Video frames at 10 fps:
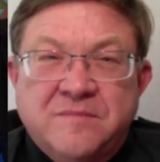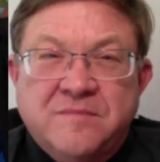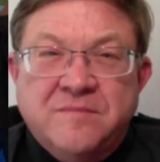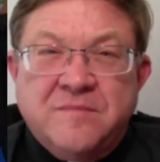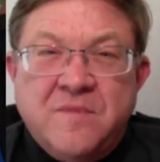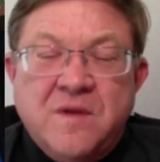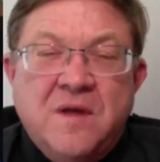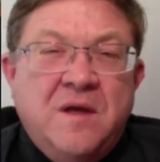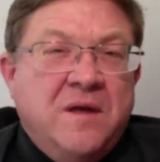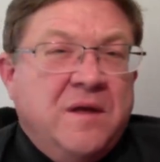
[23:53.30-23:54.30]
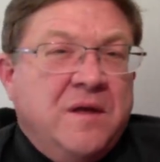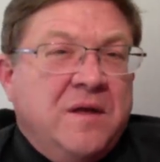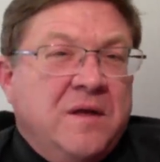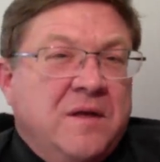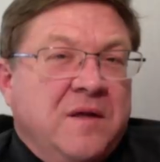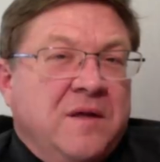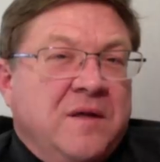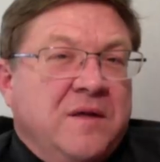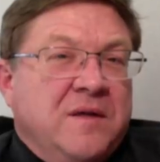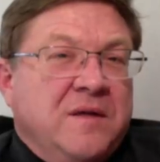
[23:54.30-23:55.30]

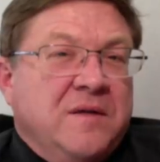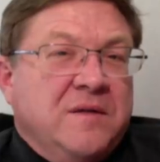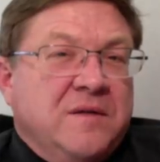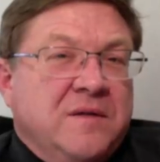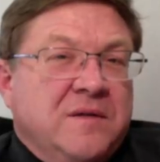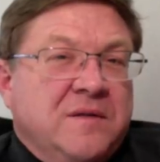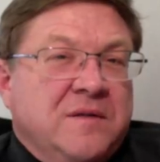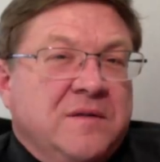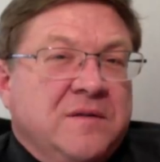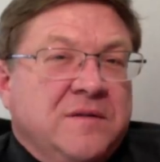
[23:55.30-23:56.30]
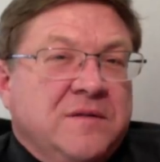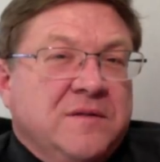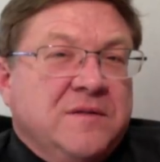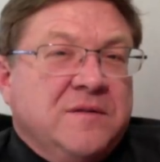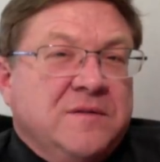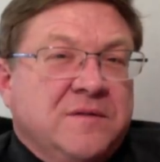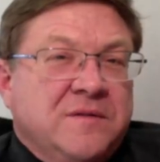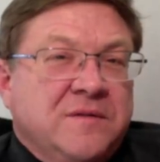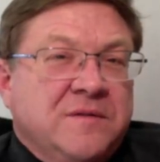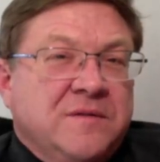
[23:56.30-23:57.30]

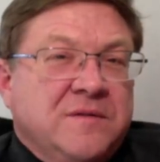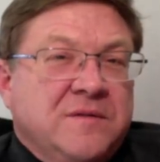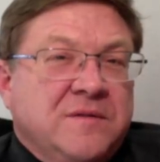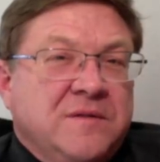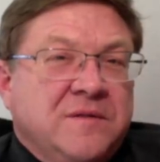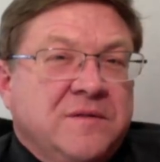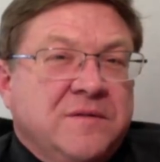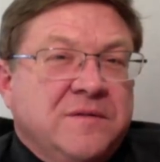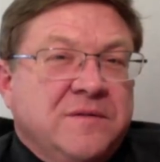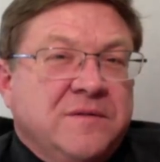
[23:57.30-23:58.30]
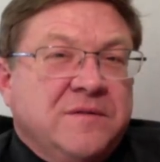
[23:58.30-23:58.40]
[no speech]